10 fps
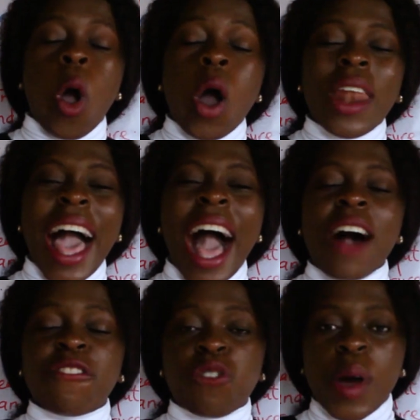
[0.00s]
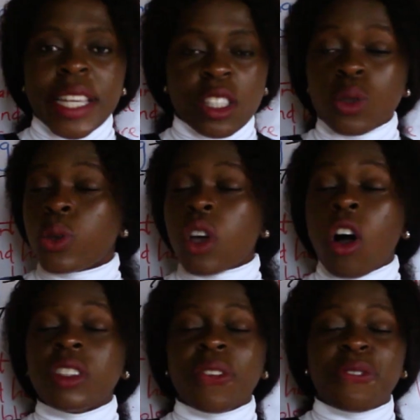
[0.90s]
all our voice notes
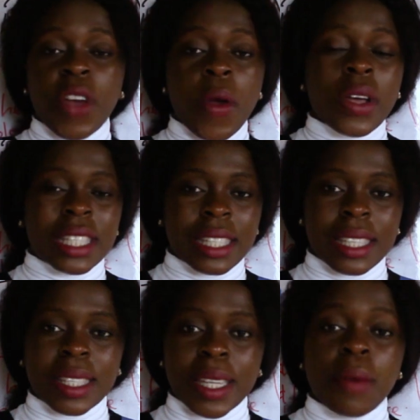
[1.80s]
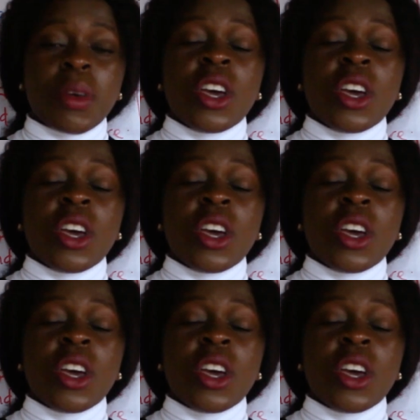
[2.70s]
on the various system.